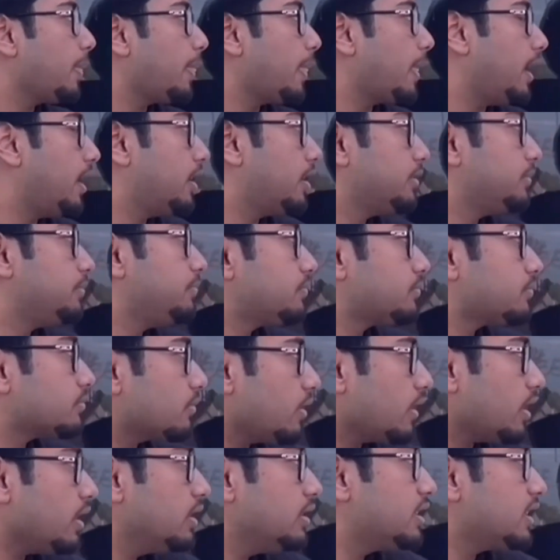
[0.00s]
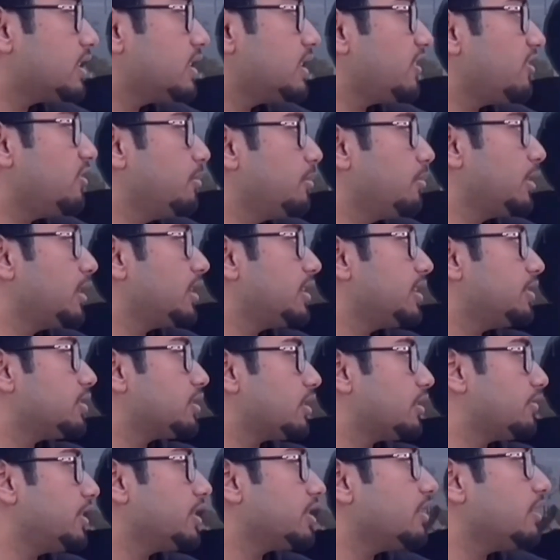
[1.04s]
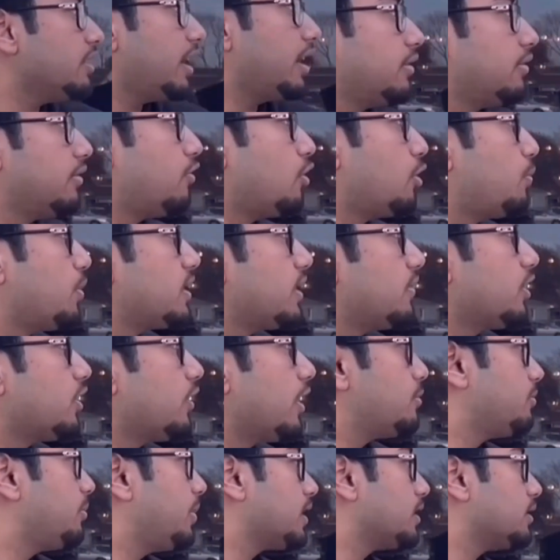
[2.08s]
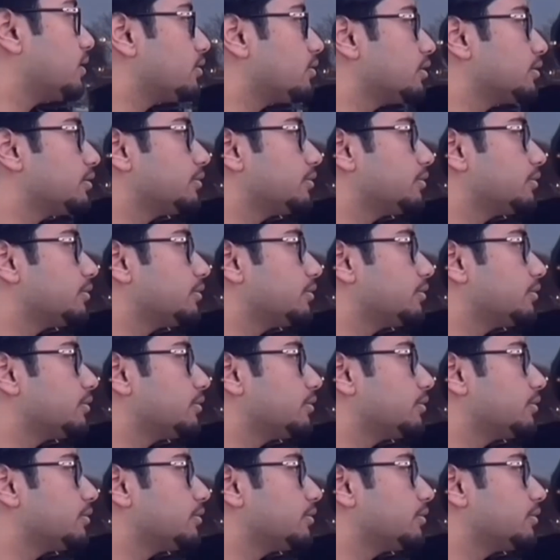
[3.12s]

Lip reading: and 67 milliliters of vinegar, and 4.7 grams of baking soda.